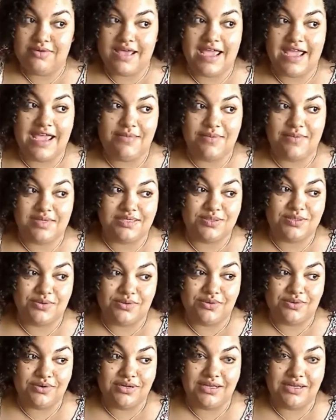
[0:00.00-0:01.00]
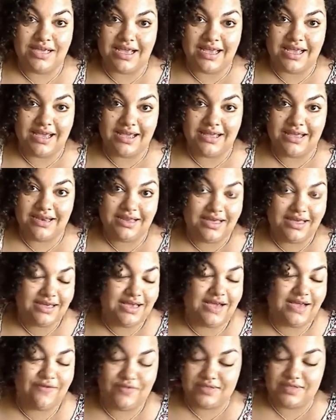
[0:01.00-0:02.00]
8 months old, and
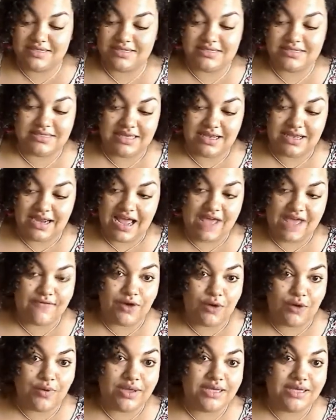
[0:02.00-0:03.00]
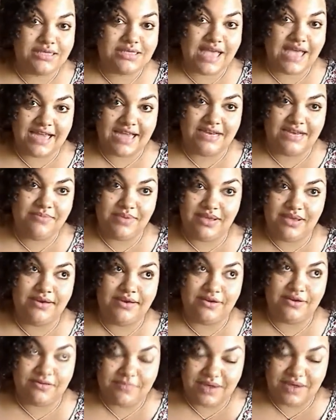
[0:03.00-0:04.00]
ever since then, I've always had to be
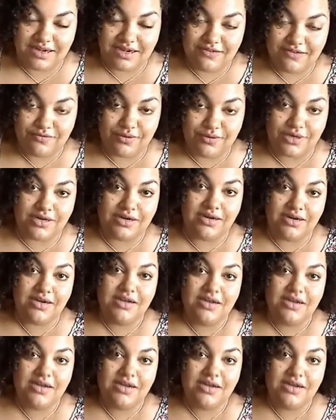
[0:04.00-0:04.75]
near a body of water.